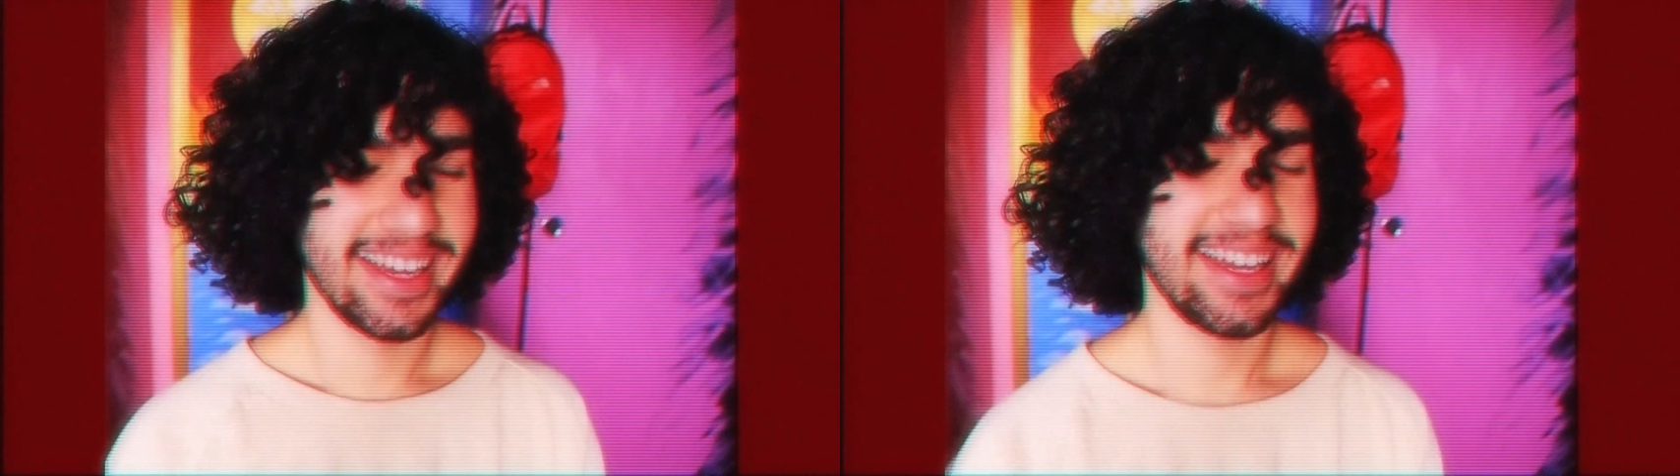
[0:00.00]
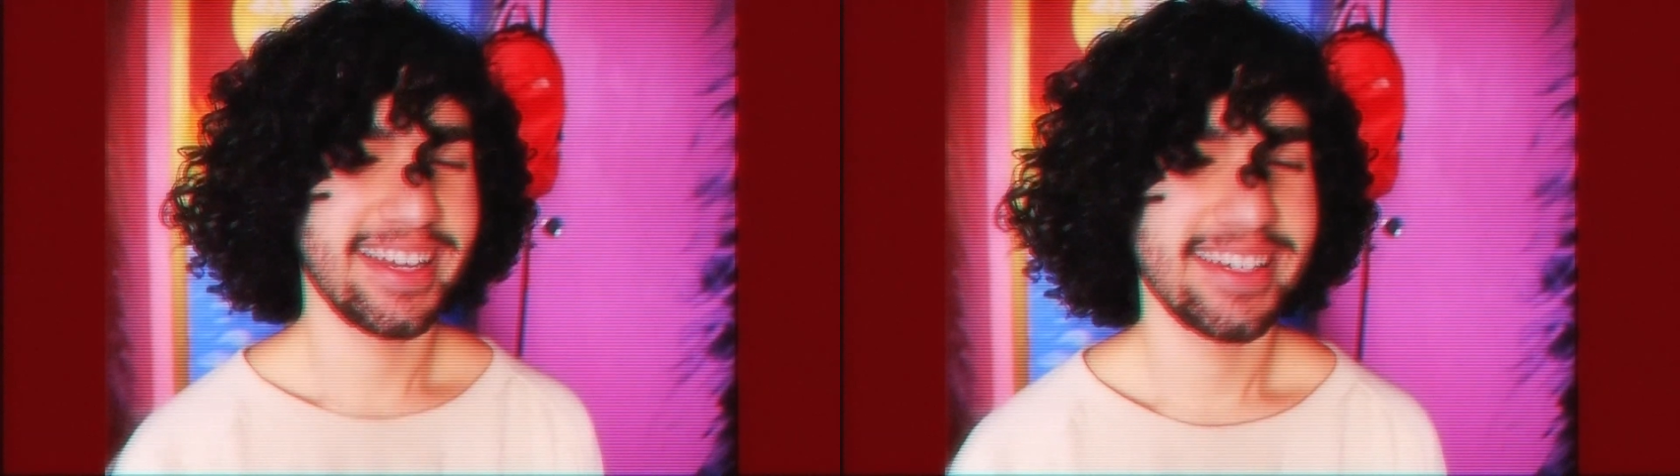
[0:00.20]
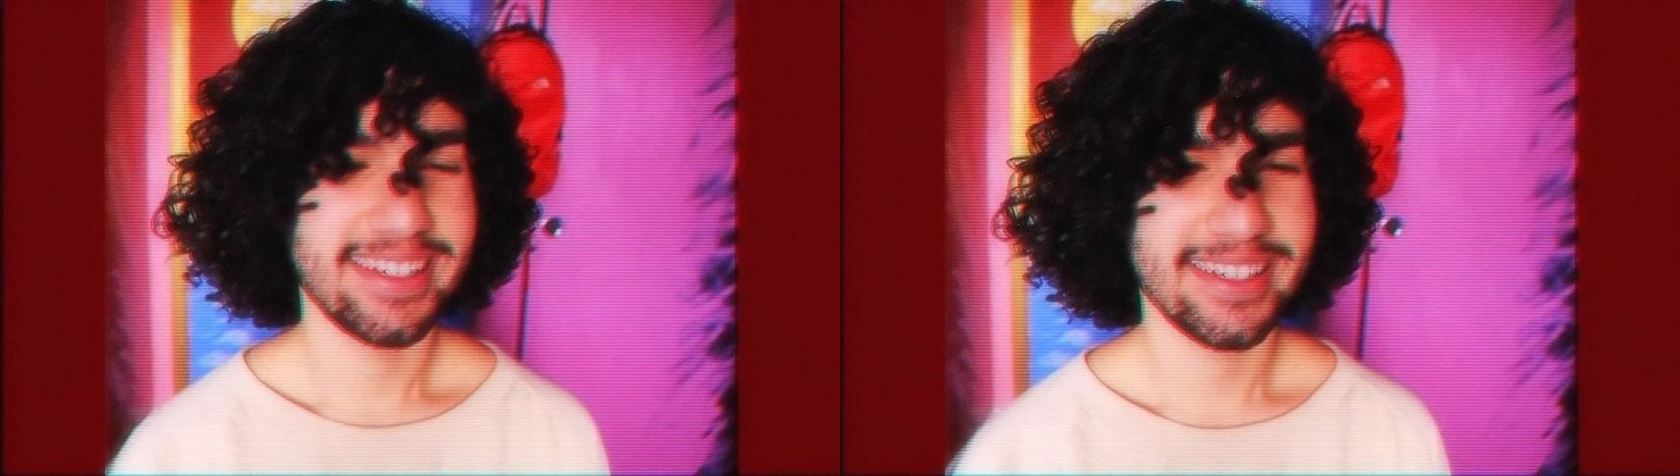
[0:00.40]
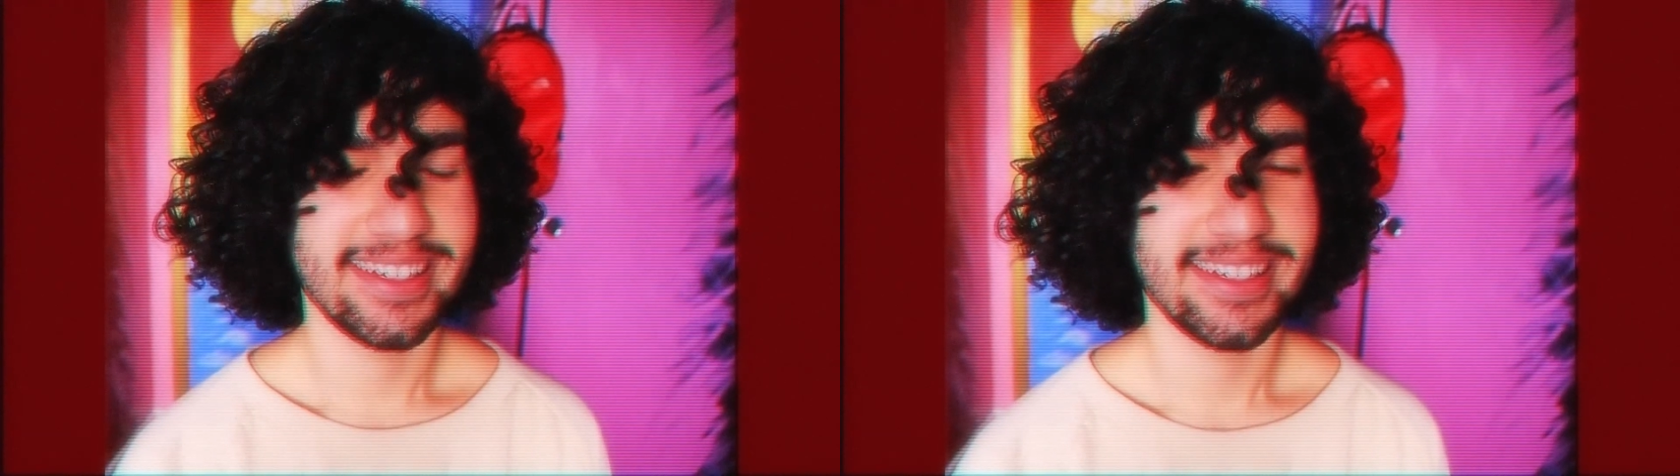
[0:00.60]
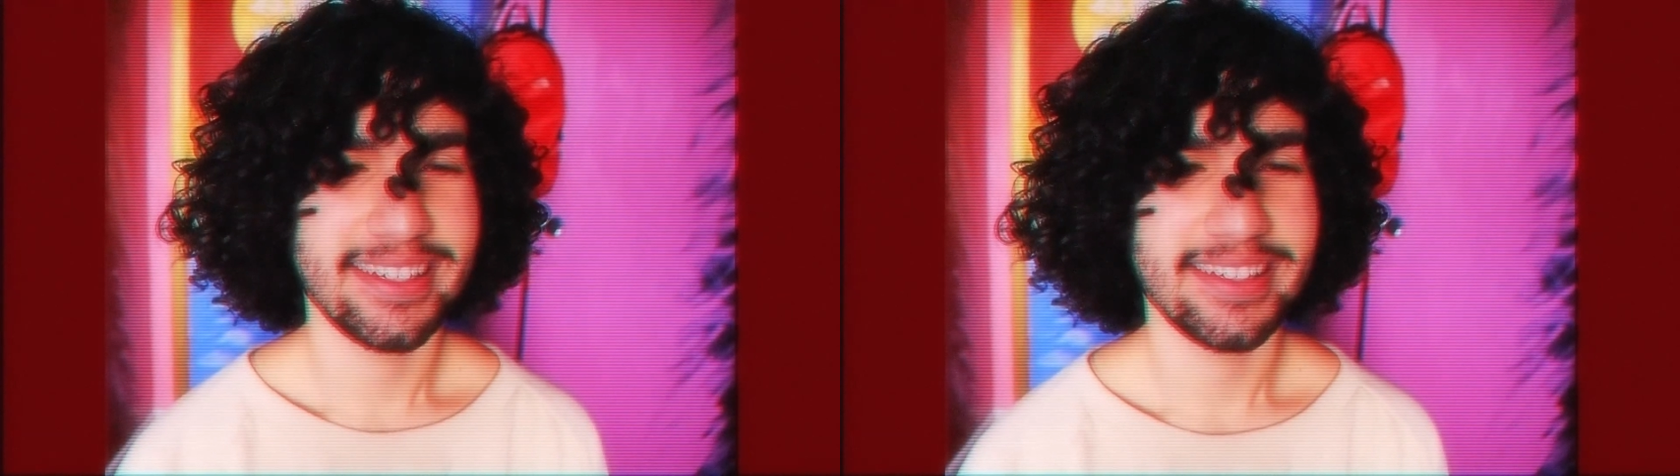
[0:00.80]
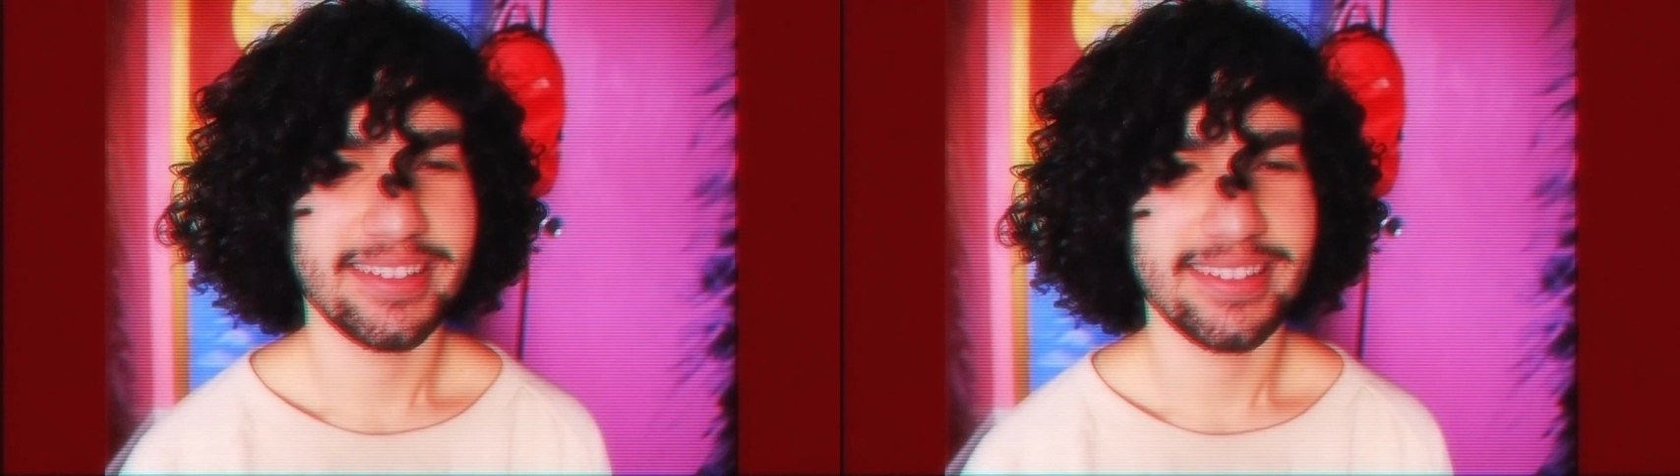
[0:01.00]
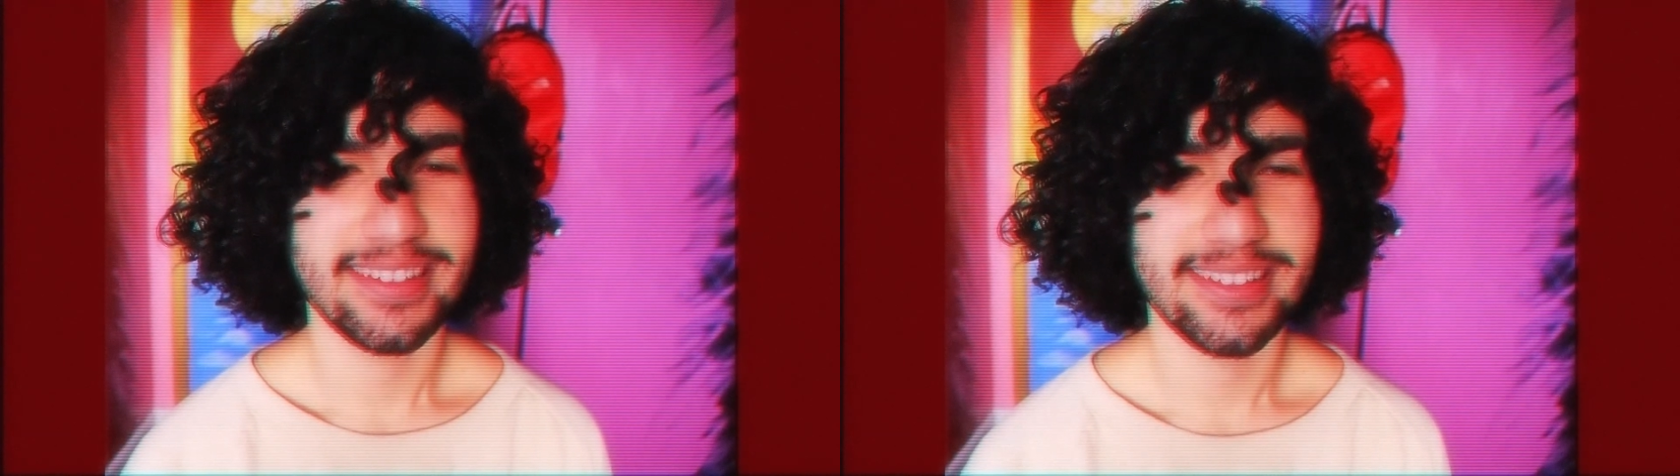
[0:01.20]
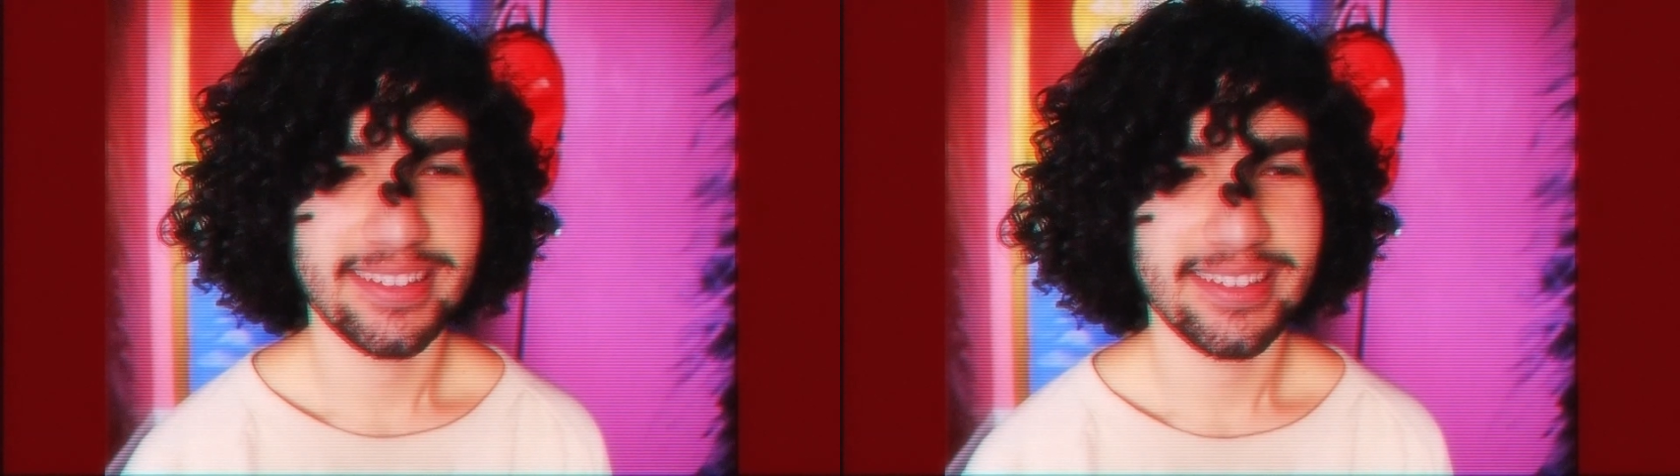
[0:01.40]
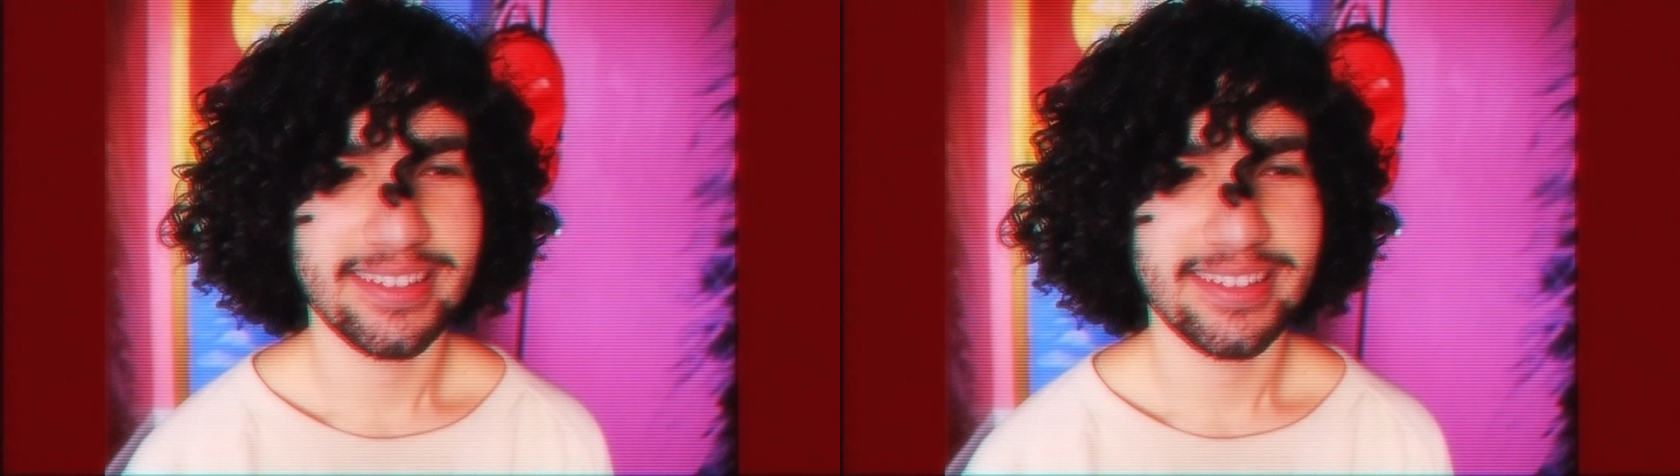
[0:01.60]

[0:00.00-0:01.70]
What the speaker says: And it's